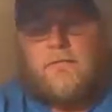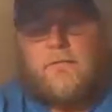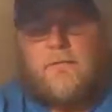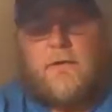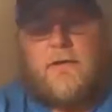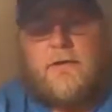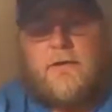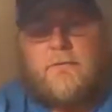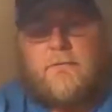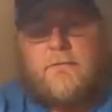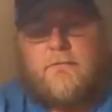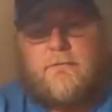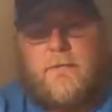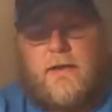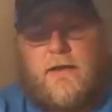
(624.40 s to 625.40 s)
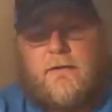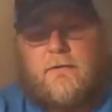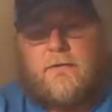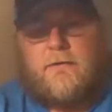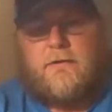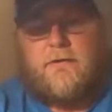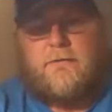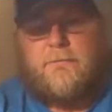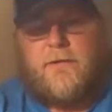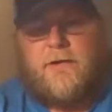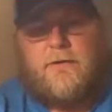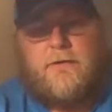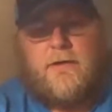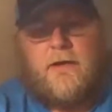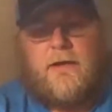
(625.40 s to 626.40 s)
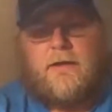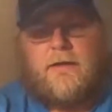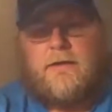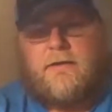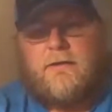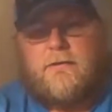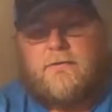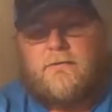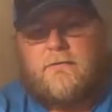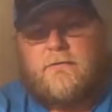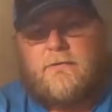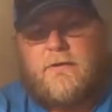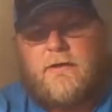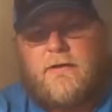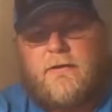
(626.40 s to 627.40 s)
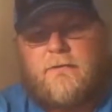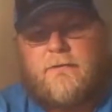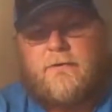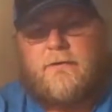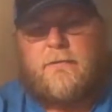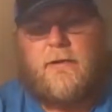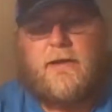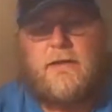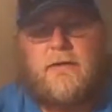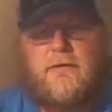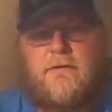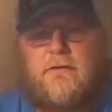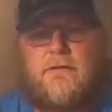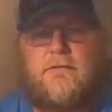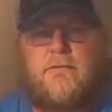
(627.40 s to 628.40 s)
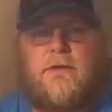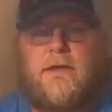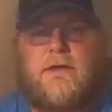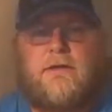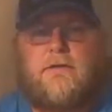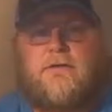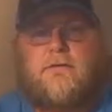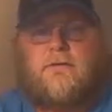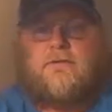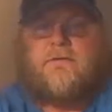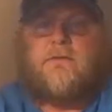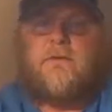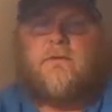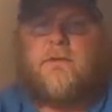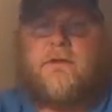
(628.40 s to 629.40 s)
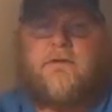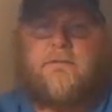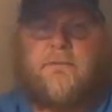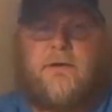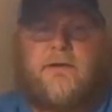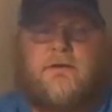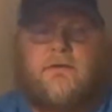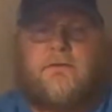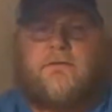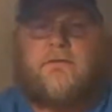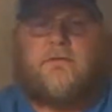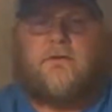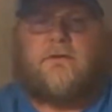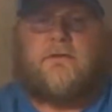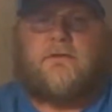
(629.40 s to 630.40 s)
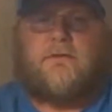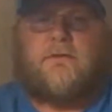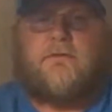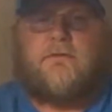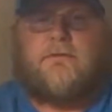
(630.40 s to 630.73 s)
but now with this boat, I can get off of the bank a little bit. Some of these ponds are